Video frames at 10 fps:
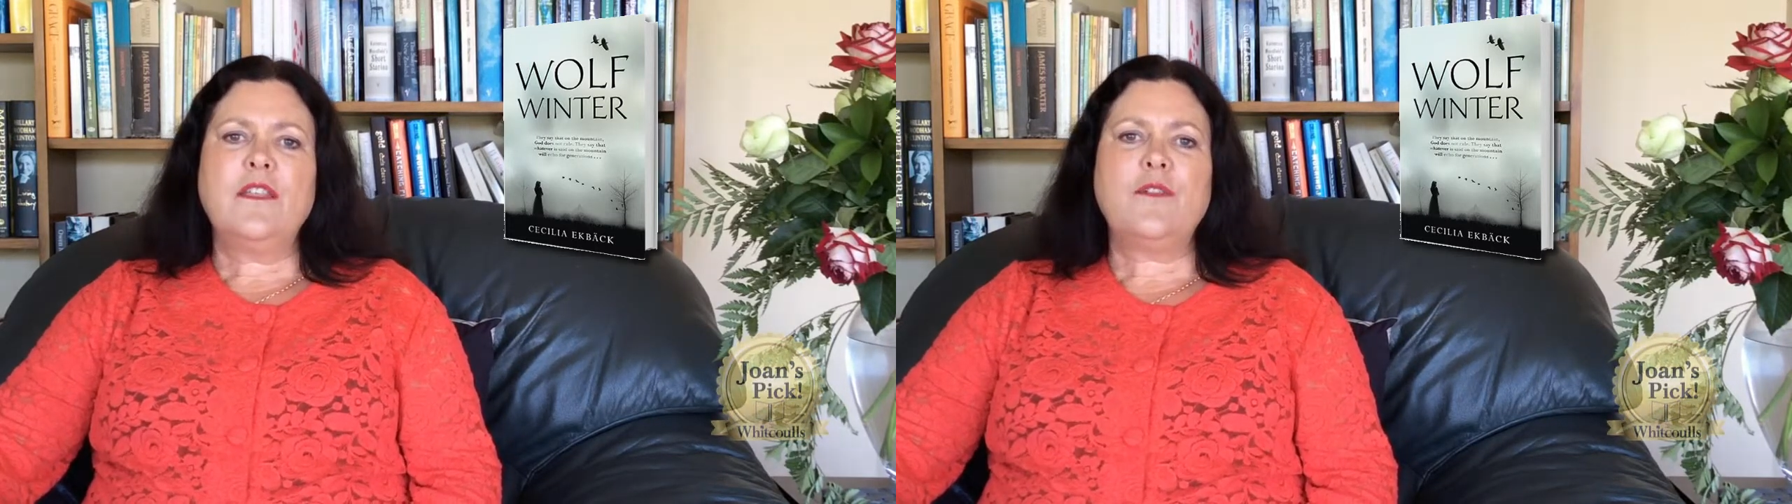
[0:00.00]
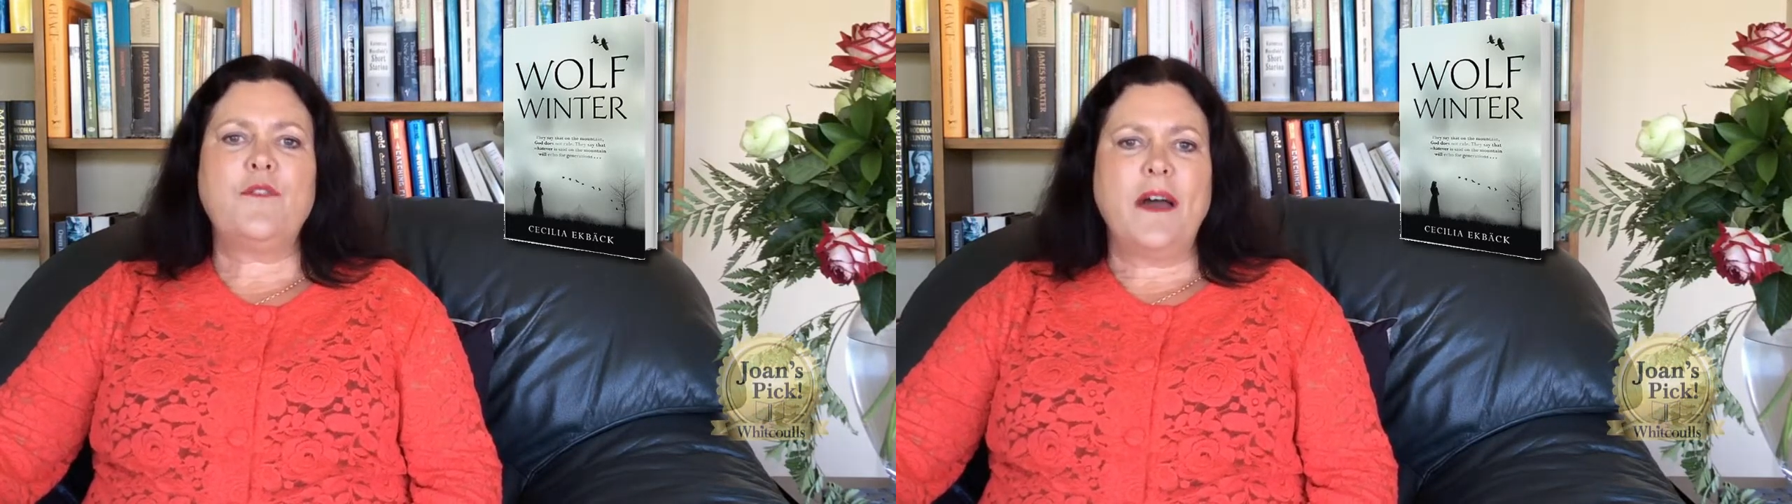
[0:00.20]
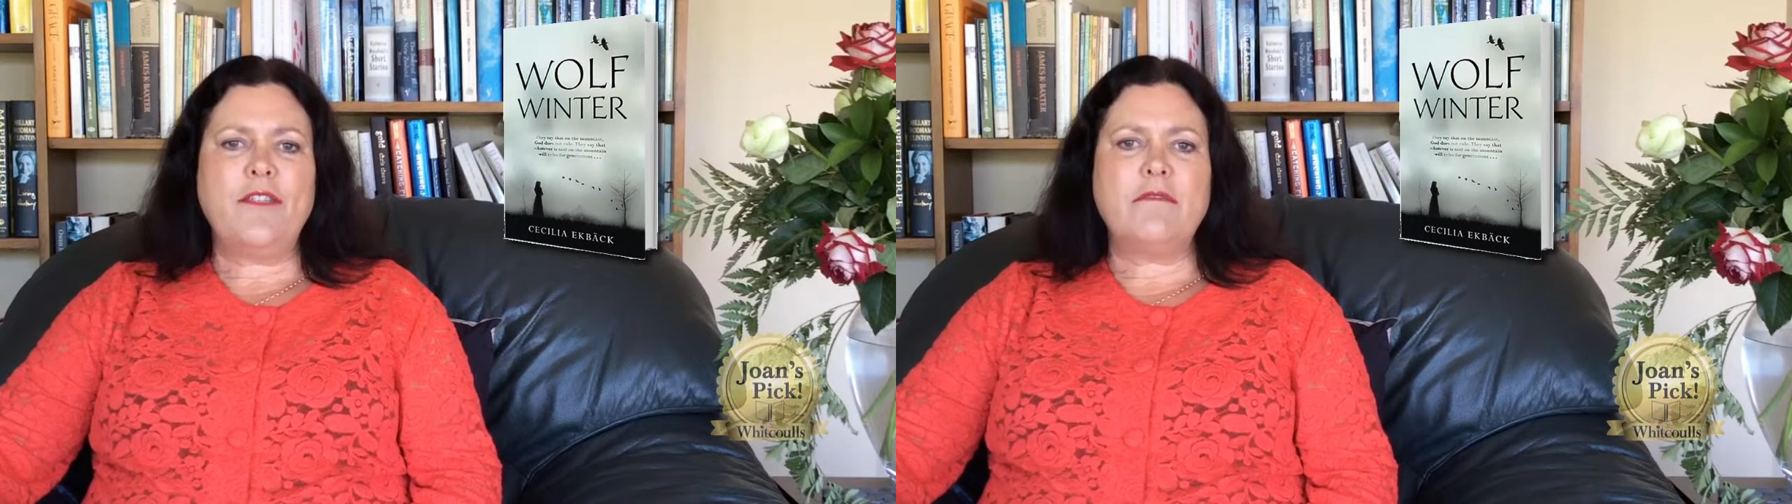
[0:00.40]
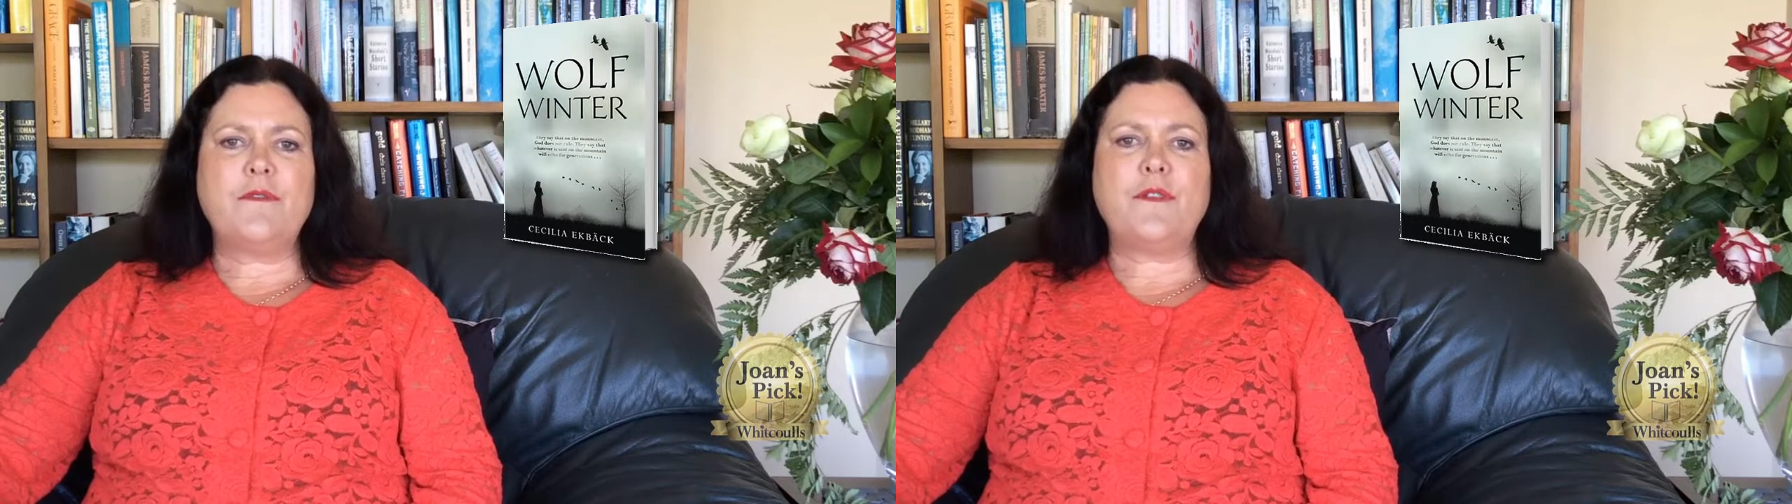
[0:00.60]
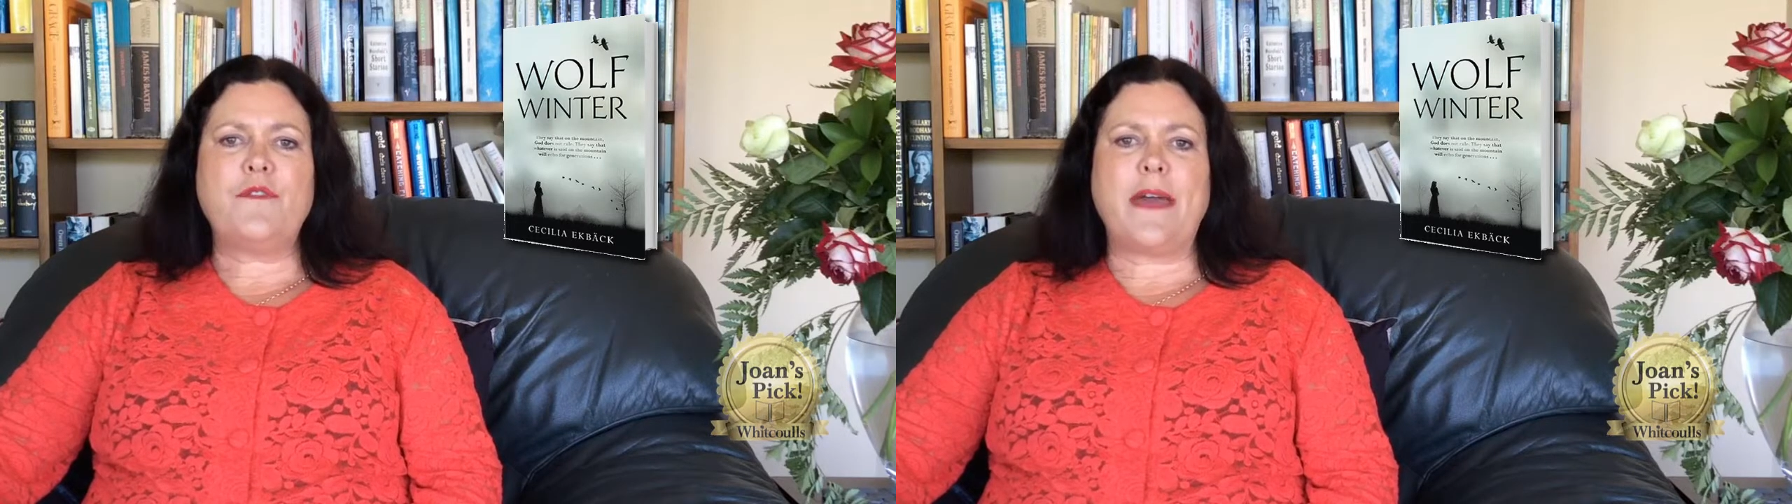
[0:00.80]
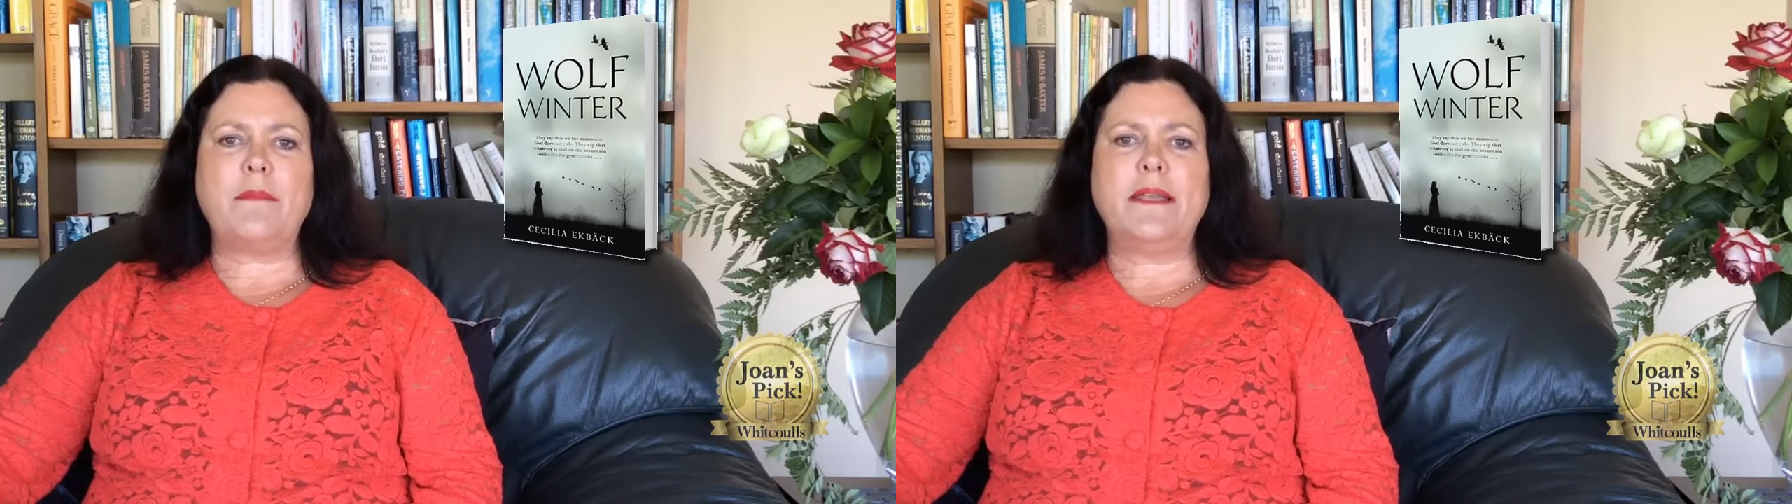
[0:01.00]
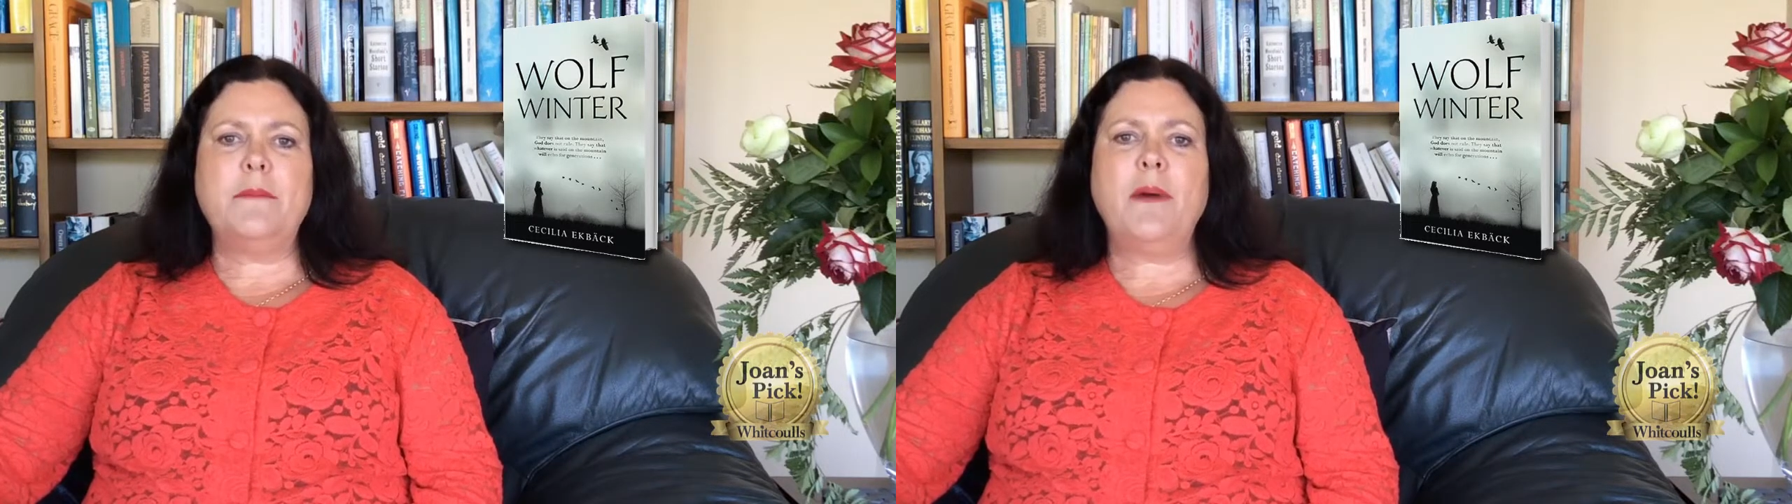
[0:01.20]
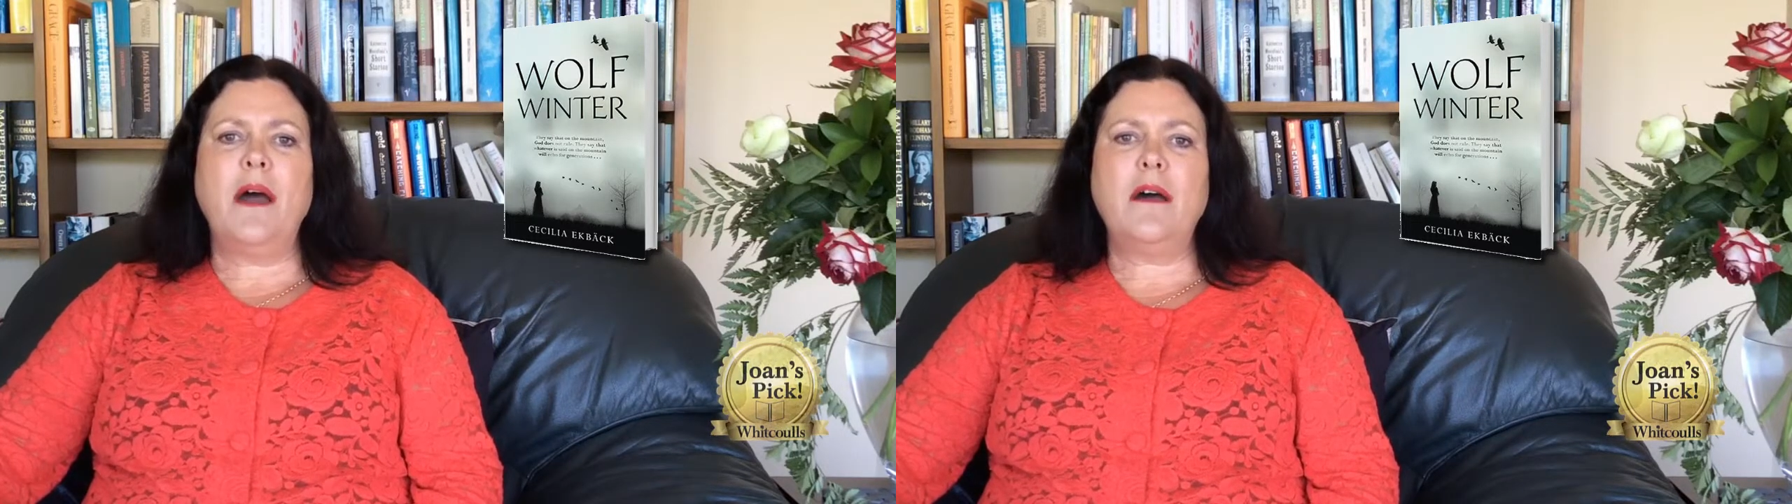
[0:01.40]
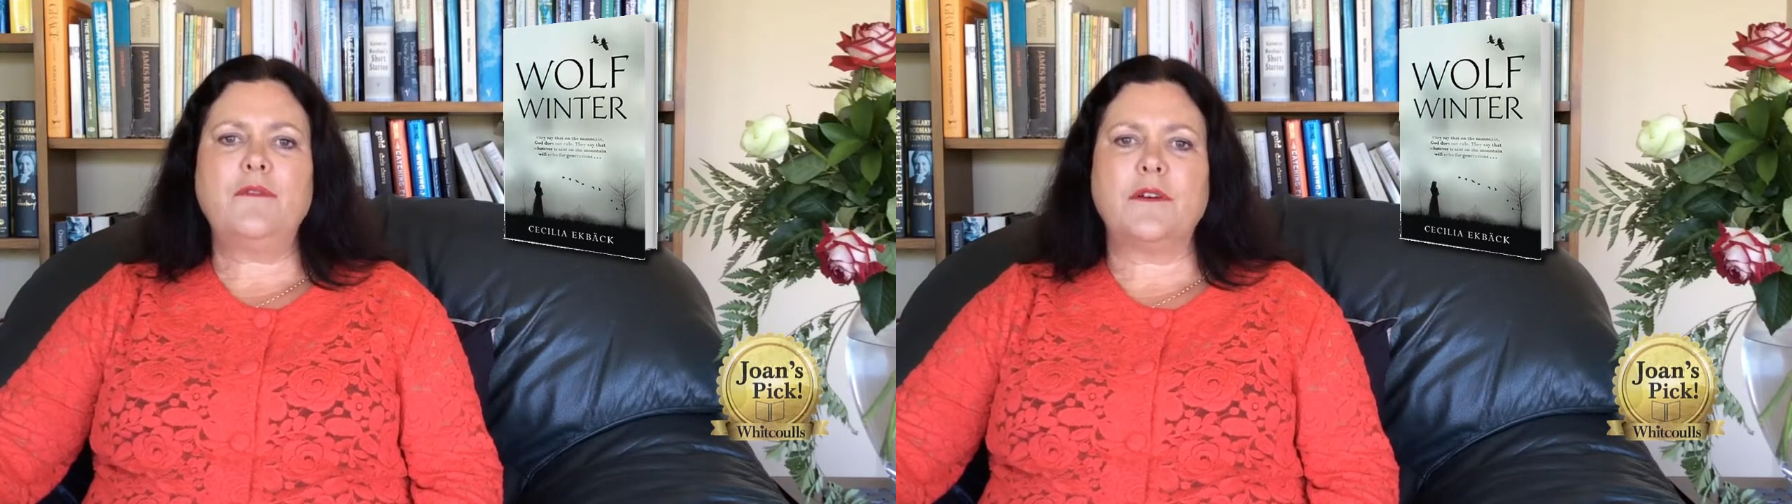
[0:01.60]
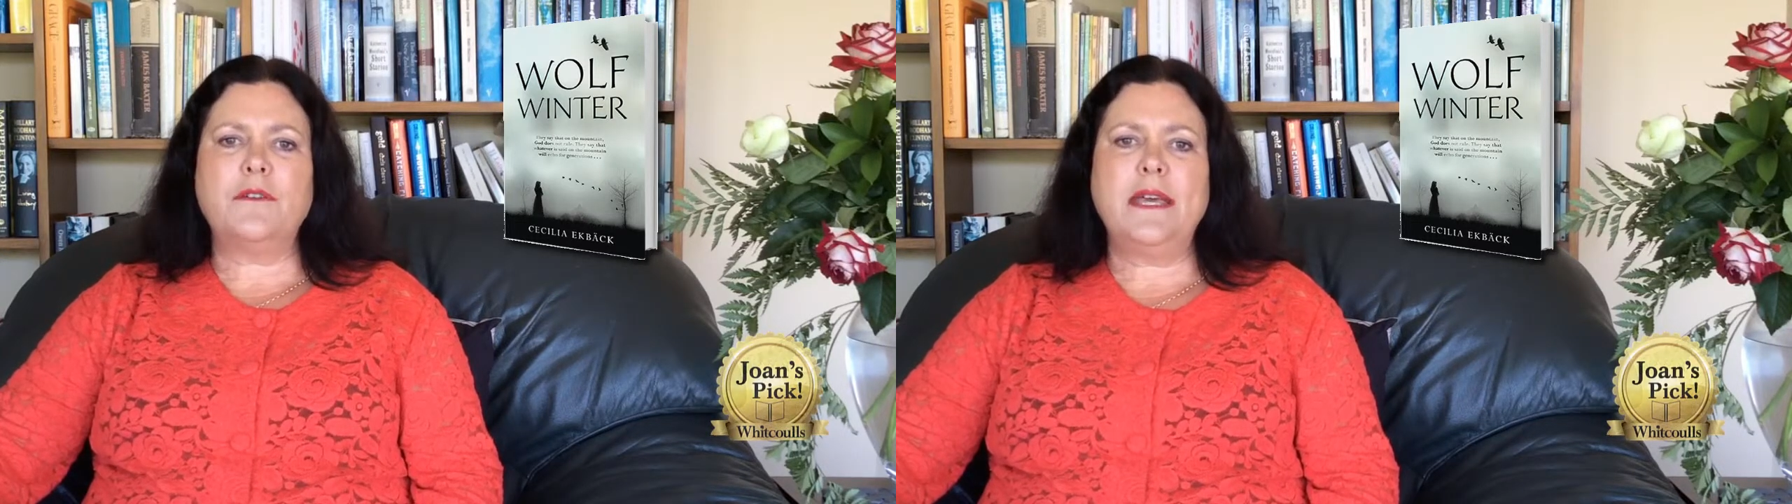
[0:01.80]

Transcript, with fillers: The father of the family, Paavo,